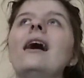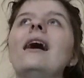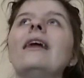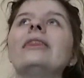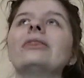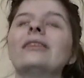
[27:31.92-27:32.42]

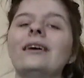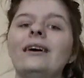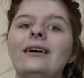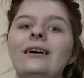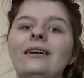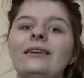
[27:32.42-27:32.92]
And
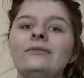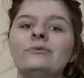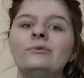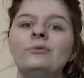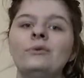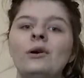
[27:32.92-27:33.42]

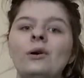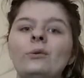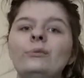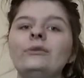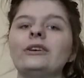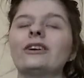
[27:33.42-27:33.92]
then
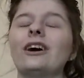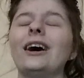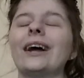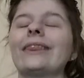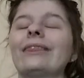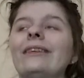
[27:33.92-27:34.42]
we
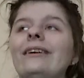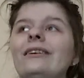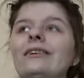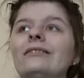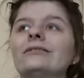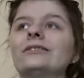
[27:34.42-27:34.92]
got
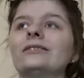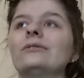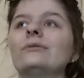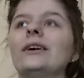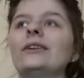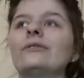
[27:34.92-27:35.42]
there. So,
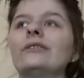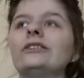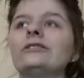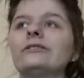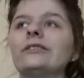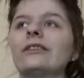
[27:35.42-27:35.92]
like,
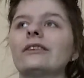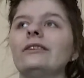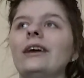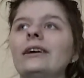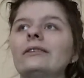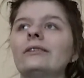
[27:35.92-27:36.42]
literally the
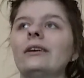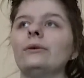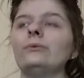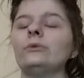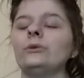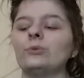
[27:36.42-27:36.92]
next day,
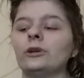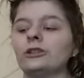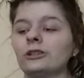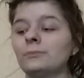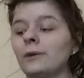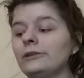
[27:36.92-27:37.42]
we
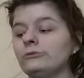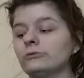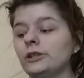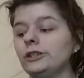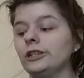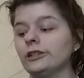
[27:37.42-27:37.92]
went to my
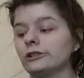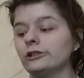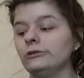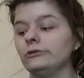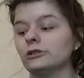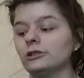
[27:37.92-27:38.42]
reading
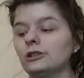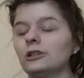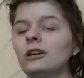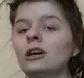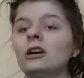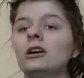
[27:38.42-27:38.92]
tutor.
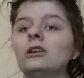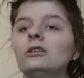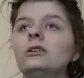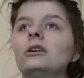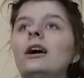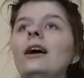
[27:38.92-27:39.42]

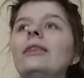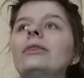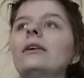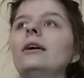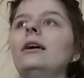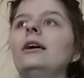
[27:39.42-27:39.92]

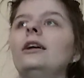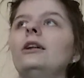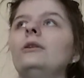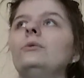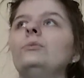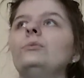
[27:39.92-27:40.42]
And
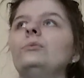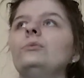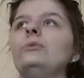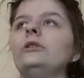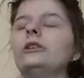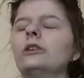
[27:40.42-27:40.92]
then
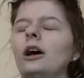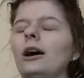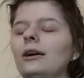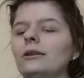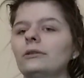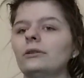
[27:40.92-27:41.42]
we
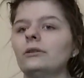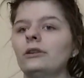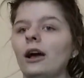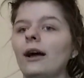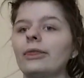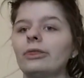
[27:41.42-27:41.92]
got
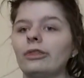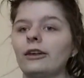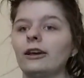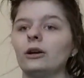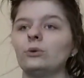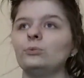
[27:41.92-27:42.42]
done
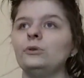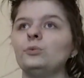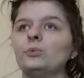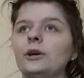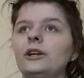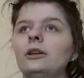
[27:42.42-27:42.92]
there. We
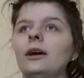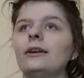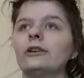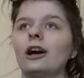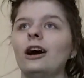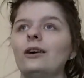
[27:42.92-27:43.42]
went
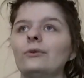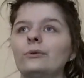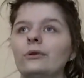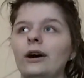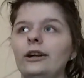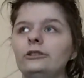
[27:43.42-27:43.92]
and got
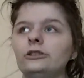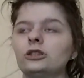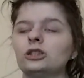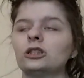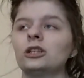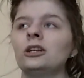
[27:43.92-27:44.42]

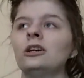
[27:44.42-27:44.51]
lunch.